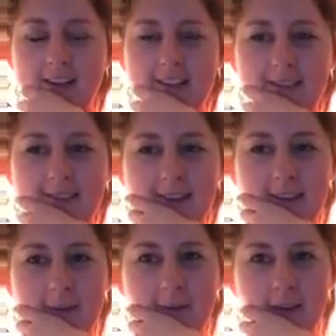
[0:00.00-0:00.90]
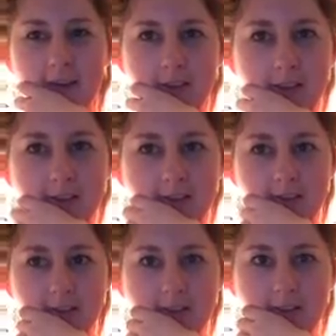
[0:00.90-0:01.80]
It's funny how many Jerrys are
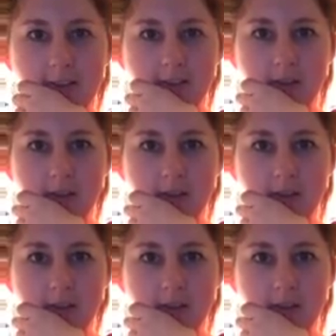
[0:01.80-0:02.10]
around.